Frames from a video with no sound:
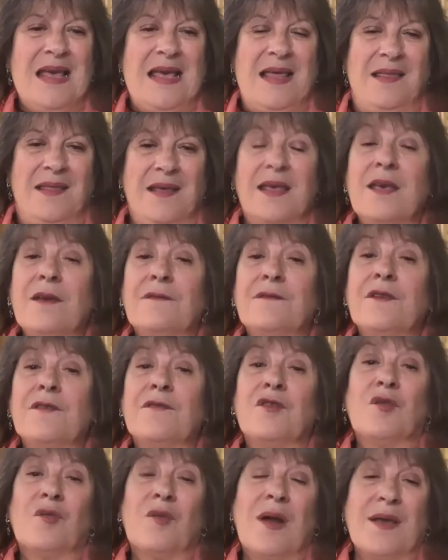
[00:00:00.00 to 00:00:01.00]
The gift
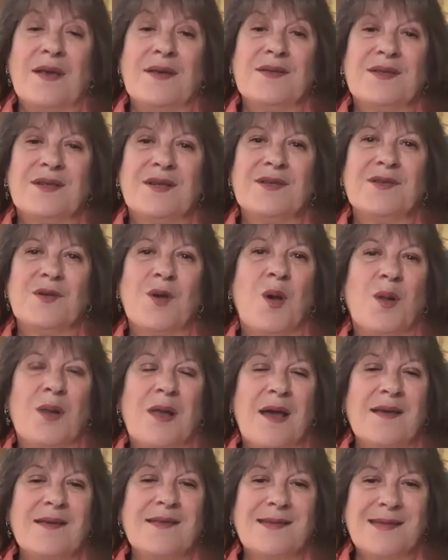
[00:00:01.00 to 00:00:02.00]
of Christ is all
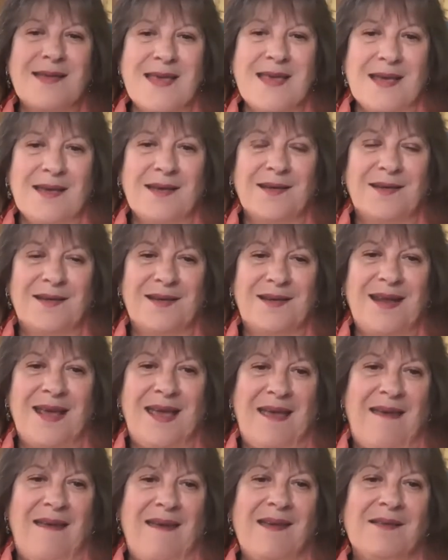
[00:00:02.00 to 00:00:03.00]
I seek
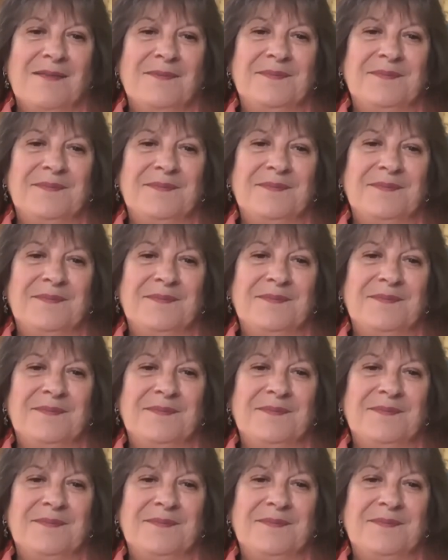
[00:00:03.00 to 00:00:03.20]
today.